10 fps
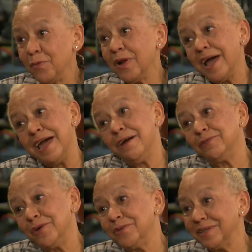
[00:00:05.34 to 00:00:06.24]
What I
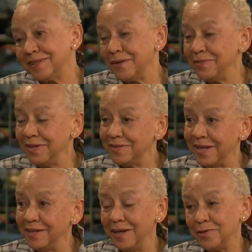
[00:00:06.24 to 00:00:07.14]
have learned at 70 is
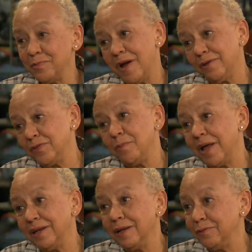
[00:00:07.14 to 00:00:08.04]
that it doesn't matter if
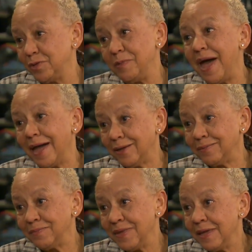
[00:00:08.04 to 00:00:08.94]
nobody loves you back.
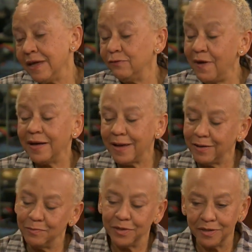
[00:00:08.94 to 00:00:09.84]
In fact, I
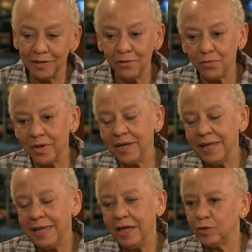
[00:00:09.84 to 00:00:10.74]
can put it another way
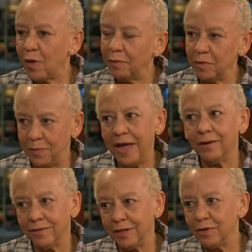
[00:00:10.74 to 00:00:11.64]
it's probably
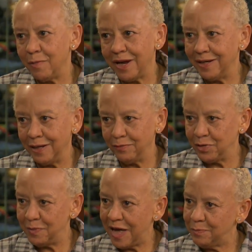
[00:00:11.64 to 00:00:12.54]
better that nobody loves
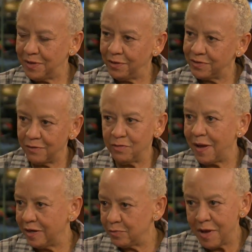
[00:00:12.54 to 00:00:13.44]
you back because
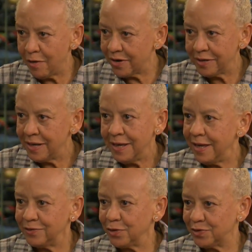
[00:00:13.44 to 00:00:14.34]
everybody's married.
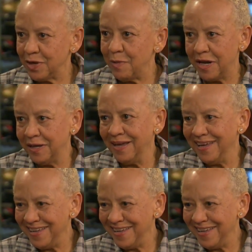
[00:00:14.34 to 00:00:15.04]
And so somebody.